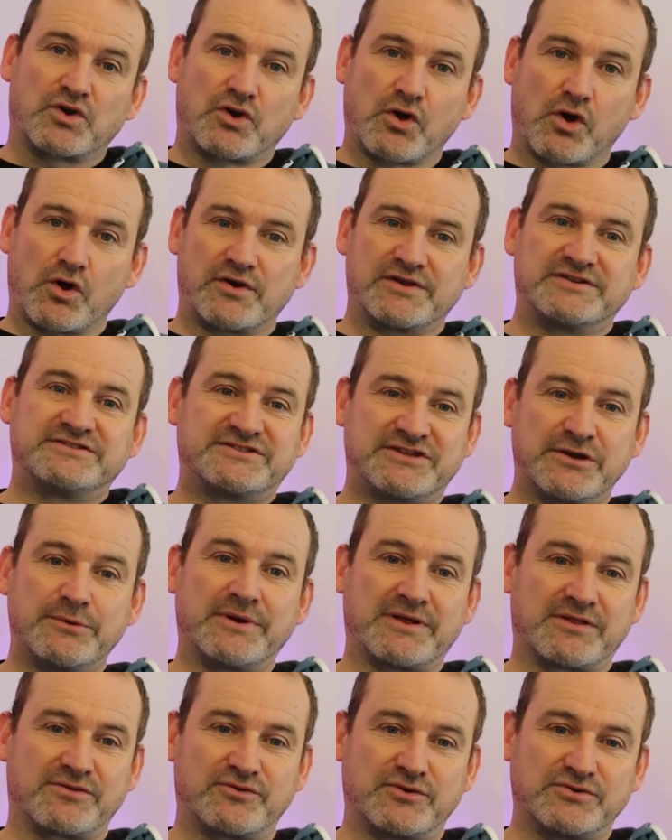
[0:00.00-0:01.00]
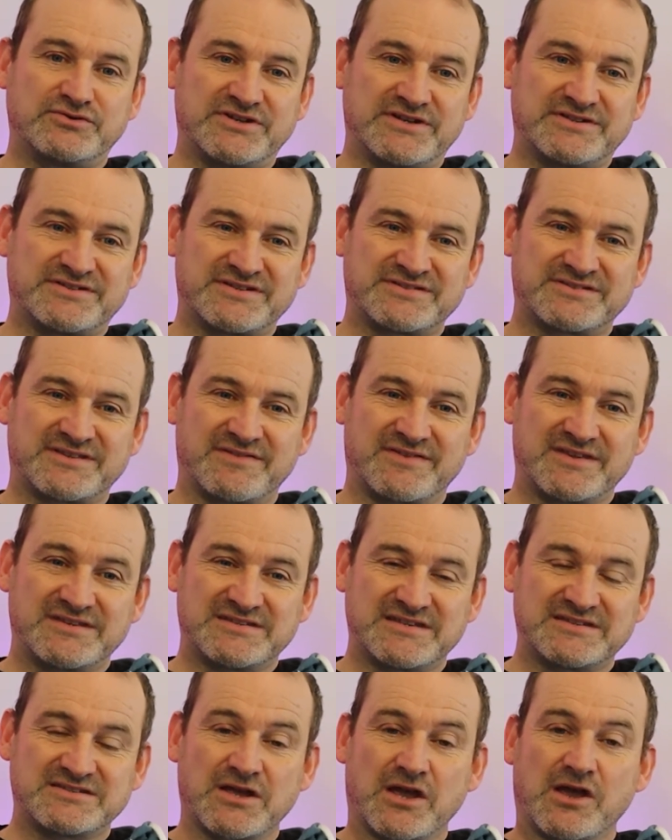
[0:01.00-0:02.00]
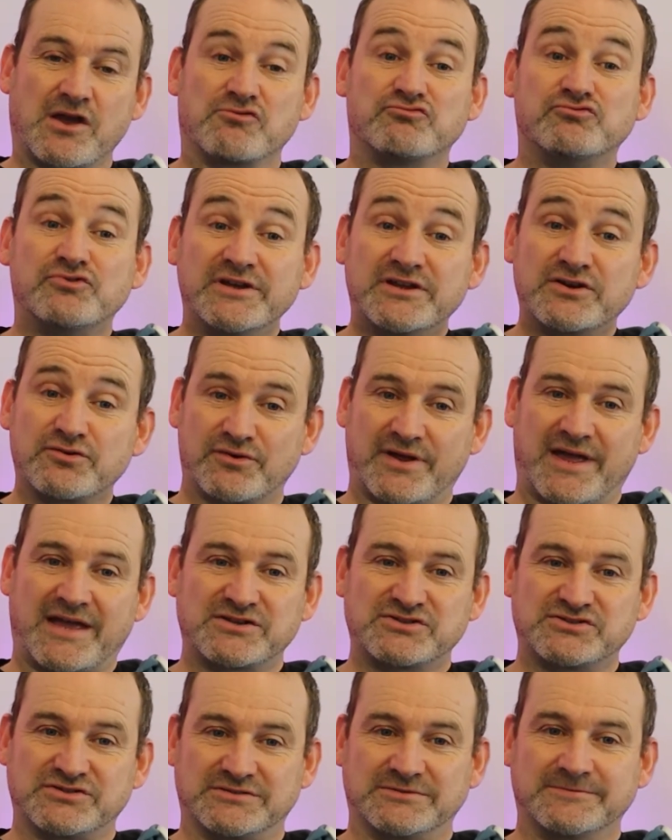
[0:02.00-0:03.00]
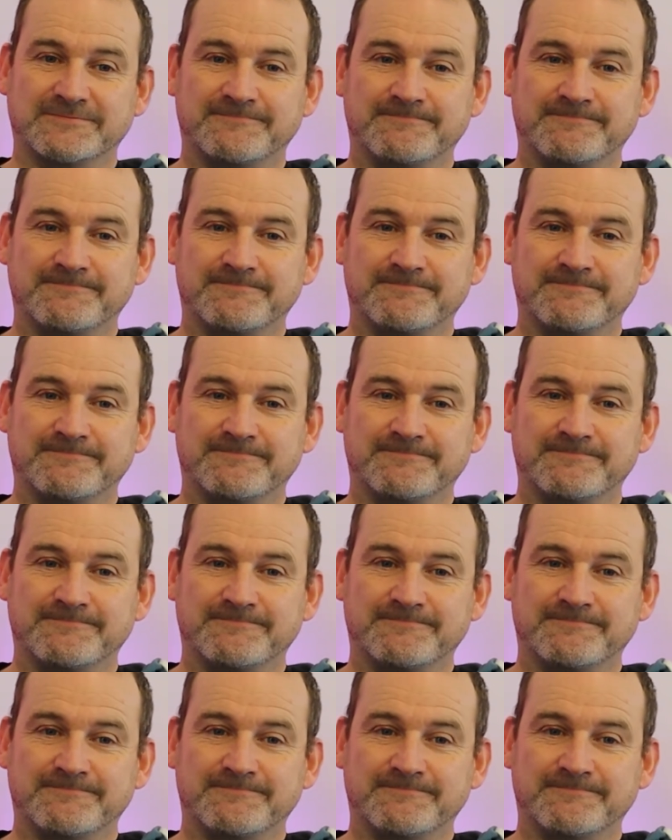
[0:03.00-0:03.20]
God is doing through Jesus, that this is recreation.